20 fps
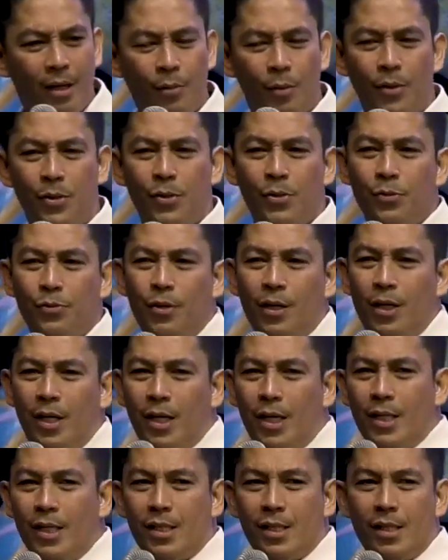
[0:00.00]
He wants to
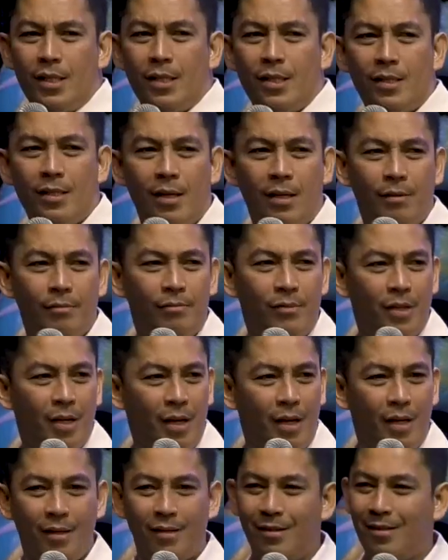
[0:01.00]
release instead of
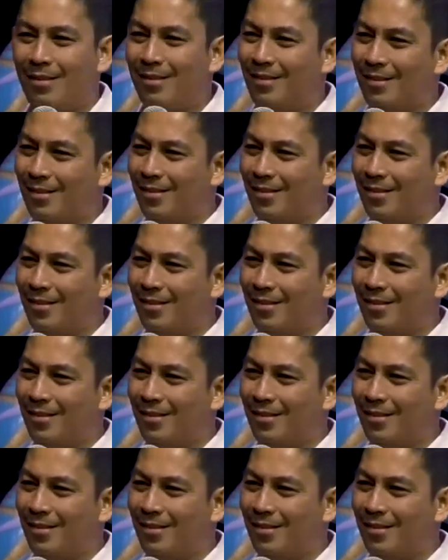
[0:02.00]
take.